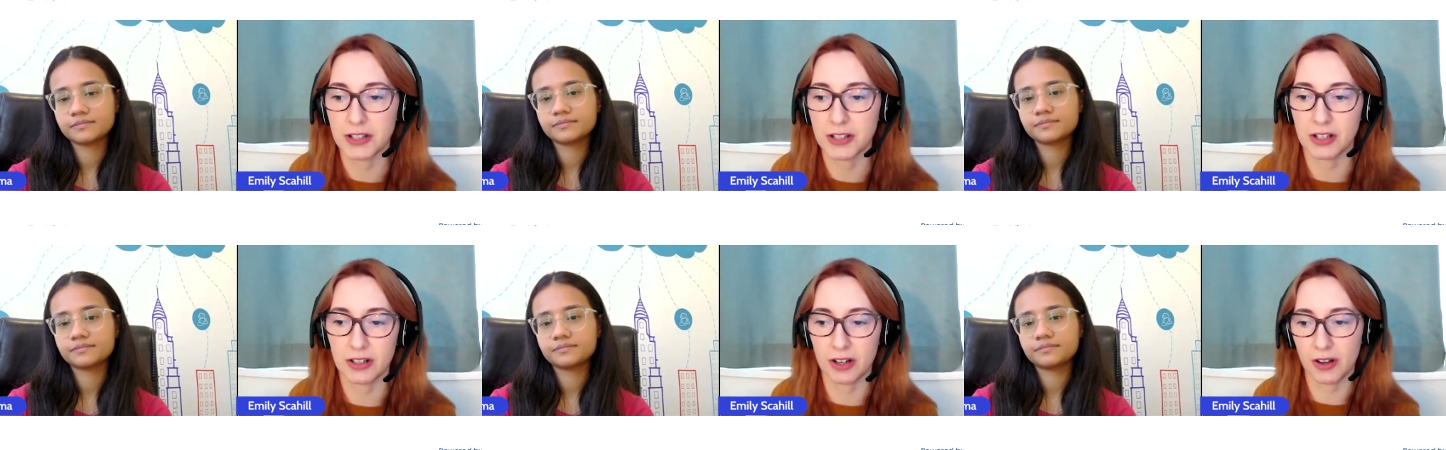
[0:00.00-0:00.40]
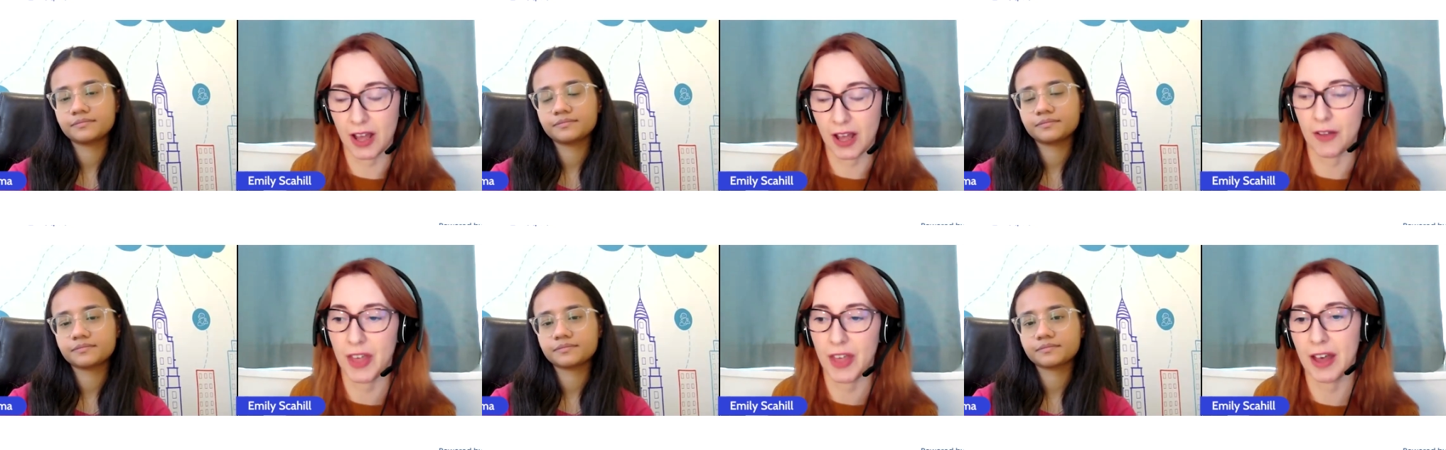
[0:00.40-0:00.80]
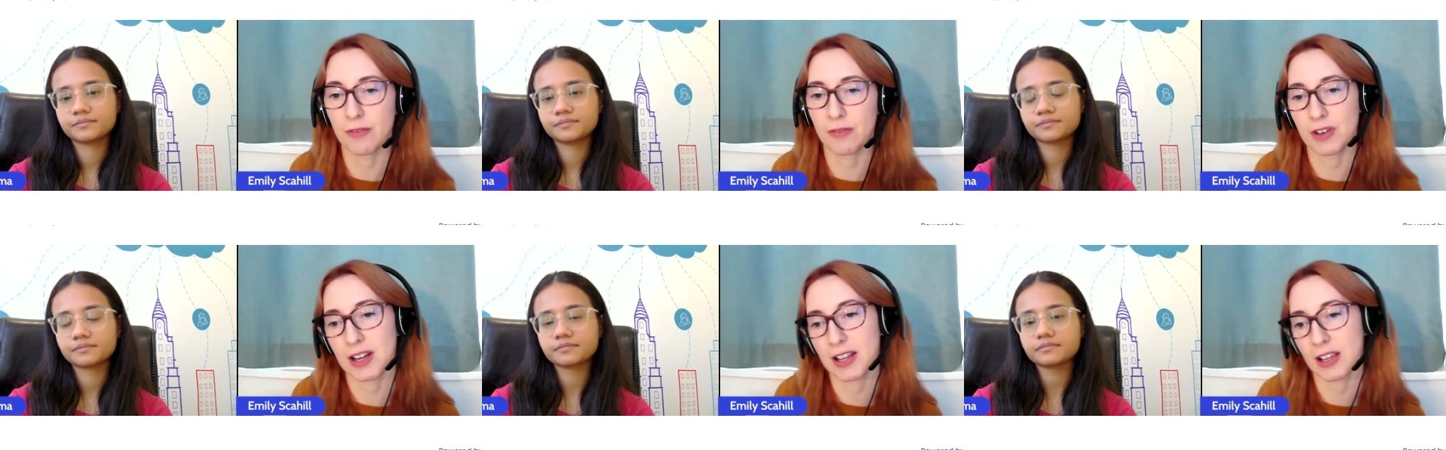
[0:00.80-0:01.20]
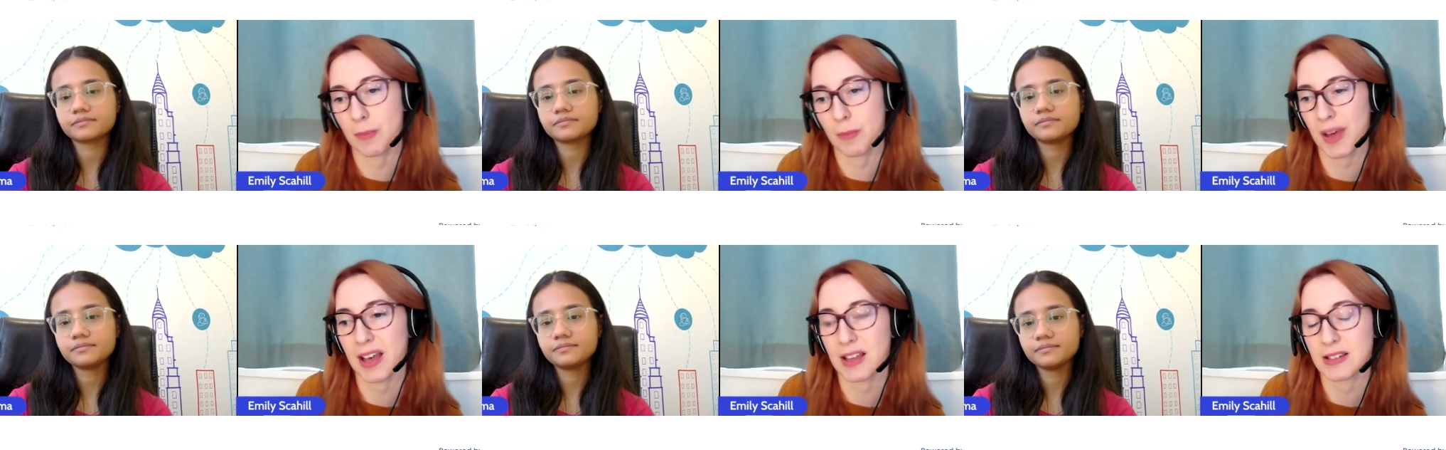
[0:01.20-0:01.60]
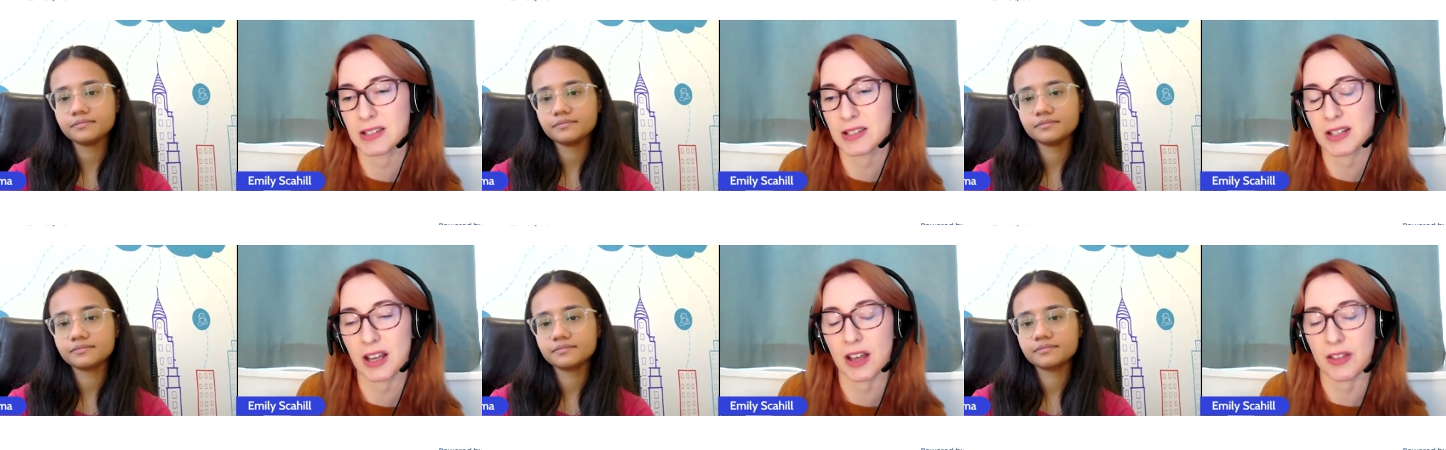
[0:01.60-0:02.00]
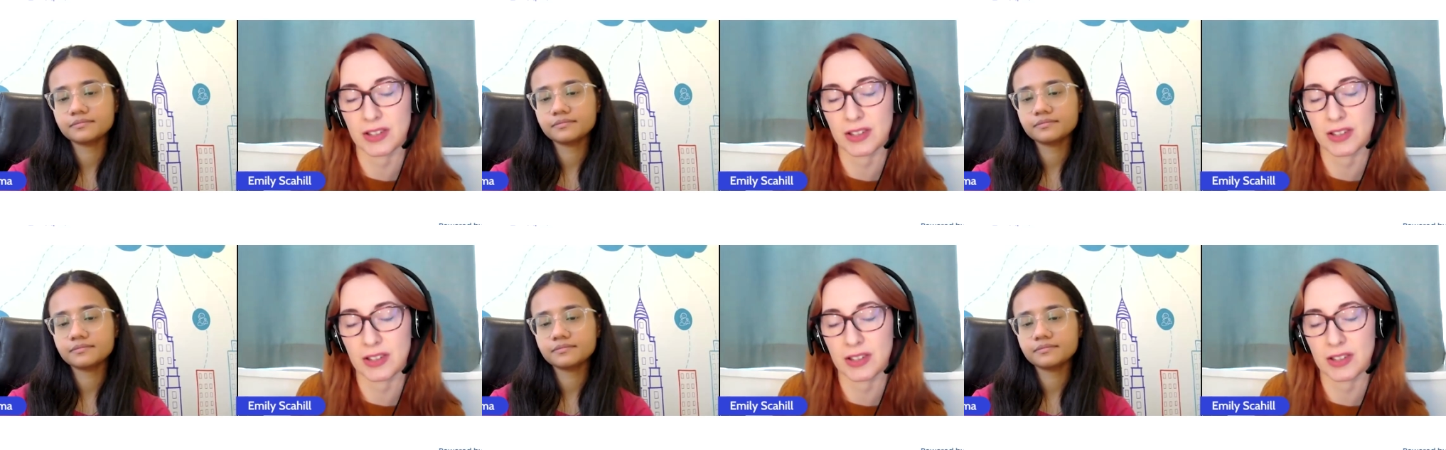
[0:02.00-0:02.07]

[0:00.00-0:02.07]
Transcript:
Speaker 1: i don't know how that really compares